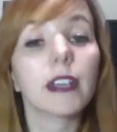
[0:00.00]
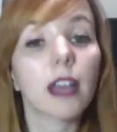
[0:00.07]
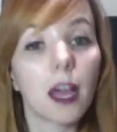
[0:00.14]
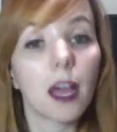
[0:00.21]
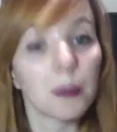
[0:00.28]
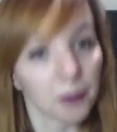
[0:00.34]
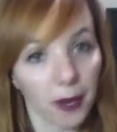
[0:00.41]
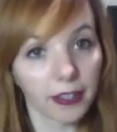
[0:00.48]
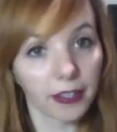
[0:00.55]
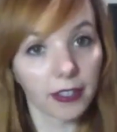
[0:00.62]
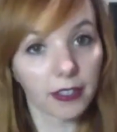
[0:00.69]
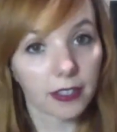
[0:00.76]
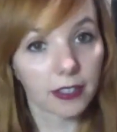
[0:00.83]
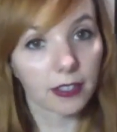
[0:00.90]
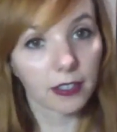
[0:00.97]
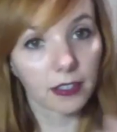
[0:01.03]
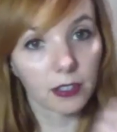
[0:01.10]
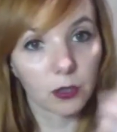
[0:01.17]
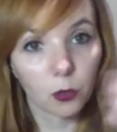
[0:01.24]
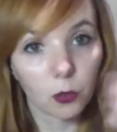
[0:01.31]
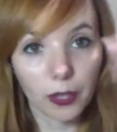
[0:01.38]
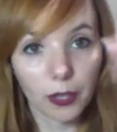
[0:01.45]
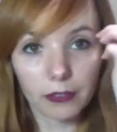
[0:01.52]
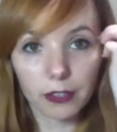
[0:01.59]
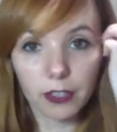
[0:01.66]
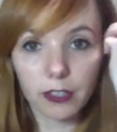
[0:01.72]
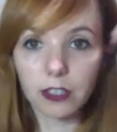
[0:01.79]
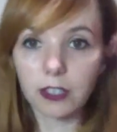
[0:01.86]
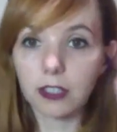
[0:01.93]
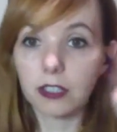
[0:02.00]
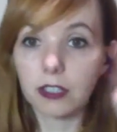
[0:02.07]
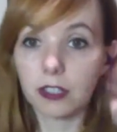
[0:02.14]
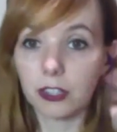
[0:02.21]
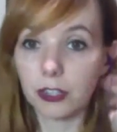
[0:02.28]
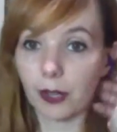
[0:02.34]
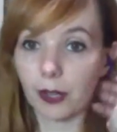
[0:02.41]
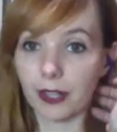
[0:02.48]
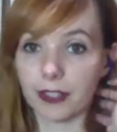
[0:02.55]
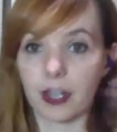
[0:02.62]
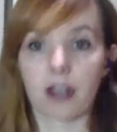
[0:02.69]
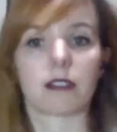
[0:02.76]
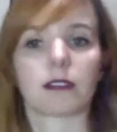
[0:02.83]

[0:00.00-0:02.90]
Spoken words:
am ready whenever you guys are.